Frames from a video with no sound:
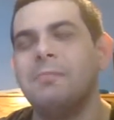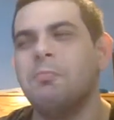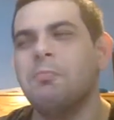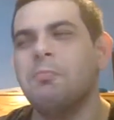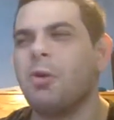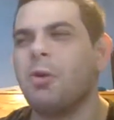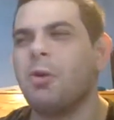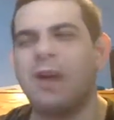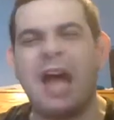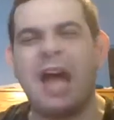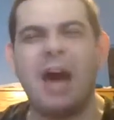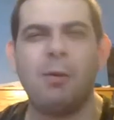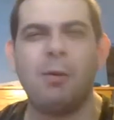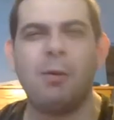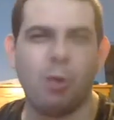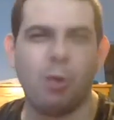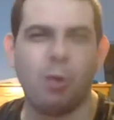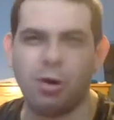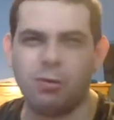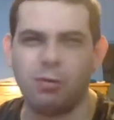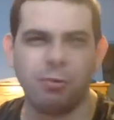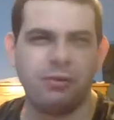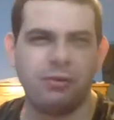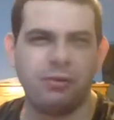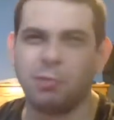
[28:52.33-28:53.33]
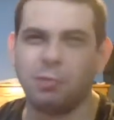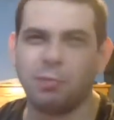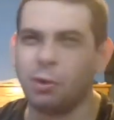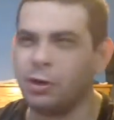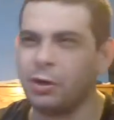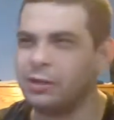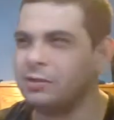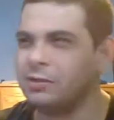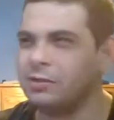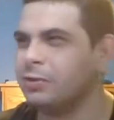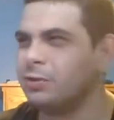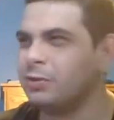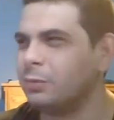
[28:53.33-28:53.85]
more how Morton was
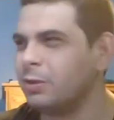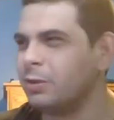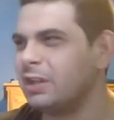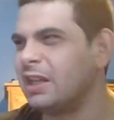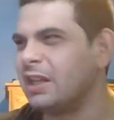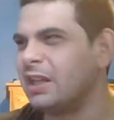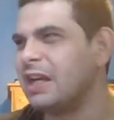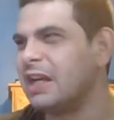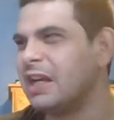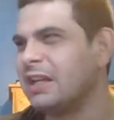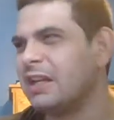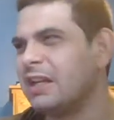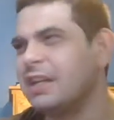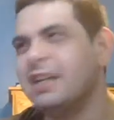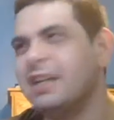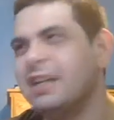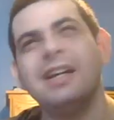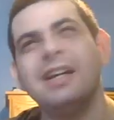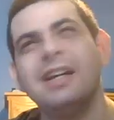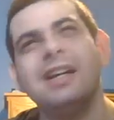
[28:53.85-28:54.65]
born with like.